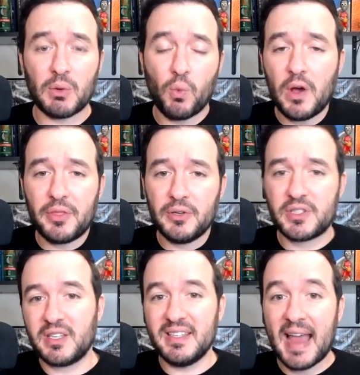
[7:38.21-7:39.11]
what those
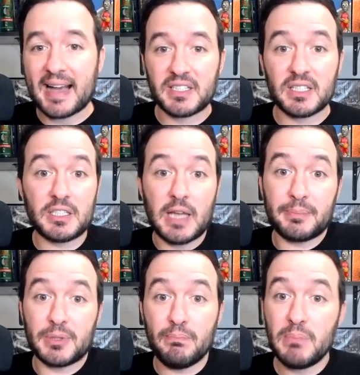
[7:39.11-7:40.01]
next
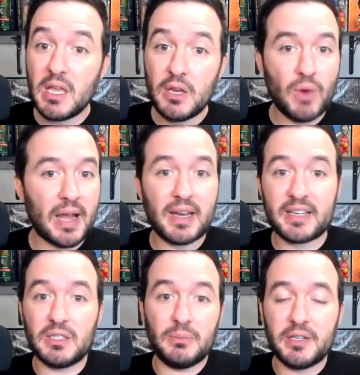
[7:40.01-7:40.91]
steps mean,
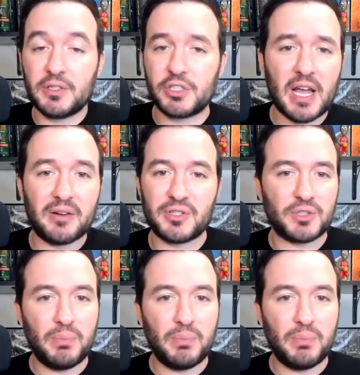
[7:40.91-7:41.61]
recognizing the Blazers' challenges,